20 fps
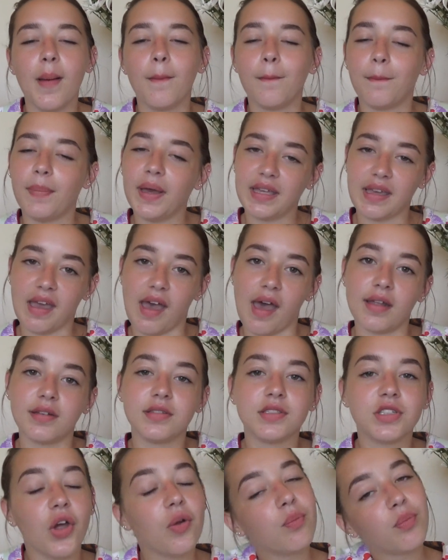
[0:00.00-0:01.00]
But yeah,
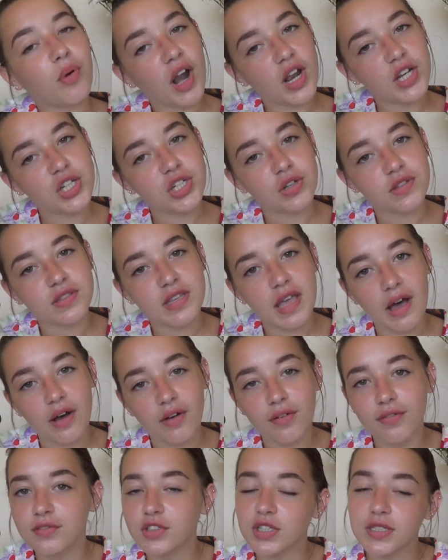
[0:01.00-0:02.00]
don't pressure
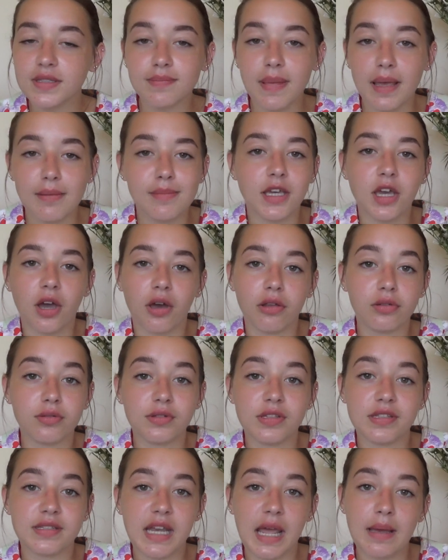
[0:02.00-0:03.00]
yourself, just maybe go through
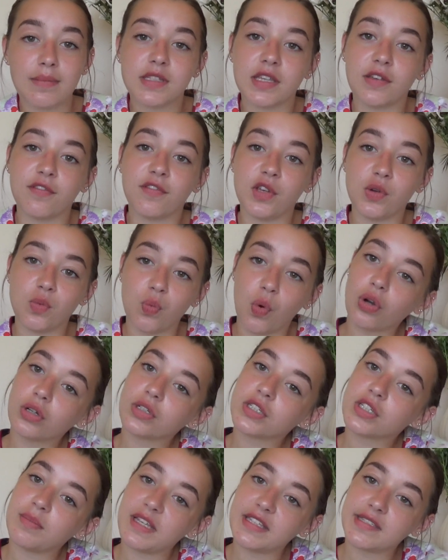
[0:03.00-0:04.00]
the steps if you want
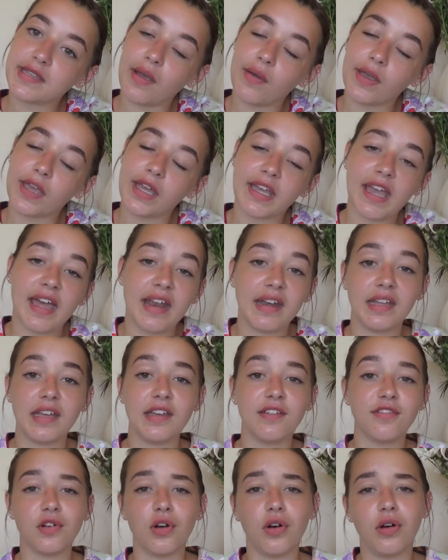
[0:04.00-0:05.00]
to be sewing again.
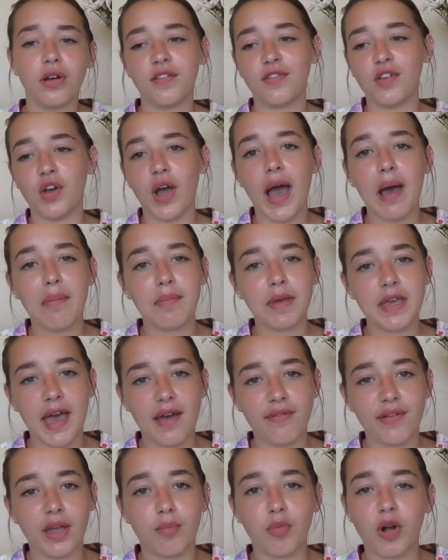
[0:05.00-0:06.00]
If not, if you're happy
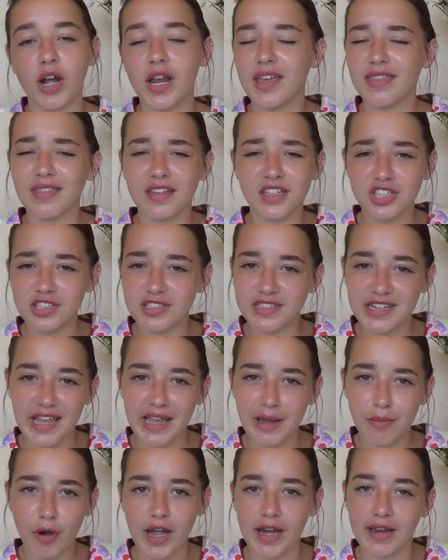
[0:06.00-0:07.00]
having a break, then just take a
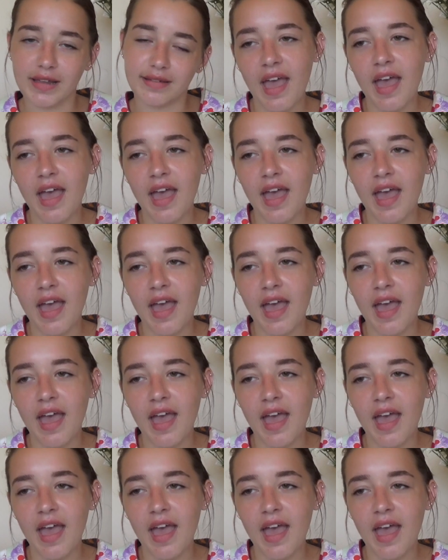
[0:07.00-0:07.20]
break.